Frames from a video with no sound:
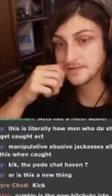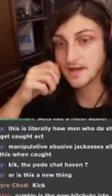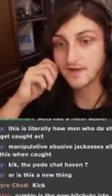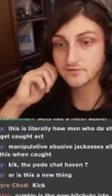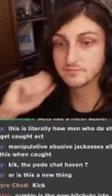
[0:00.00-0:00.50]

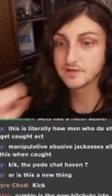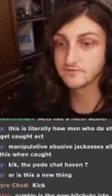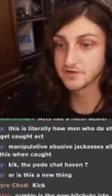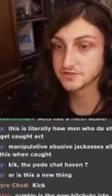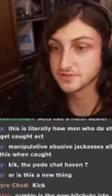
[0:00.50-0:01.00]
After being
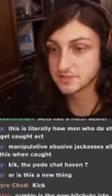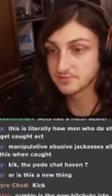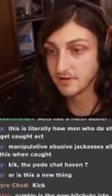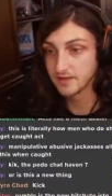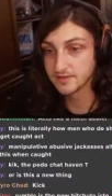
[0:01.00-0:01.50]
officially
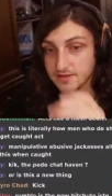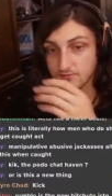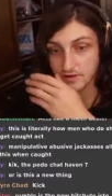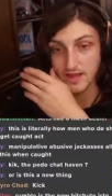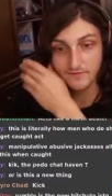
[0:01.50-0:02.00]
suspended,
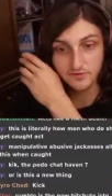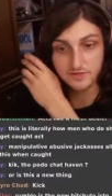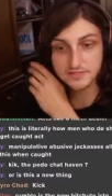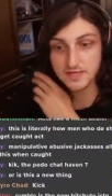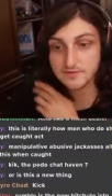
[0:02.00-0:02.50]
whatever, he
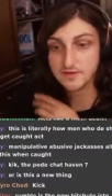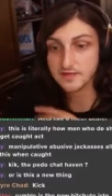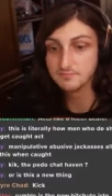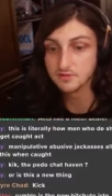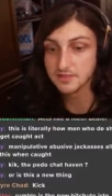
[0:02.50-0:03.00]
said they
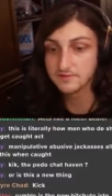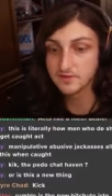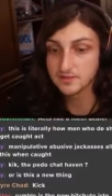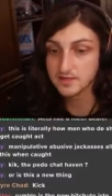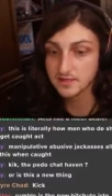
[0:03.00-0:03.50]
didn't believe
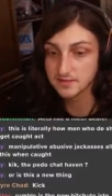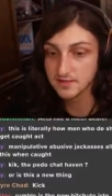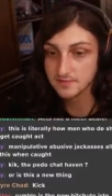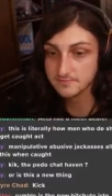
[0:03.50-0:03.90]
it, Kick did.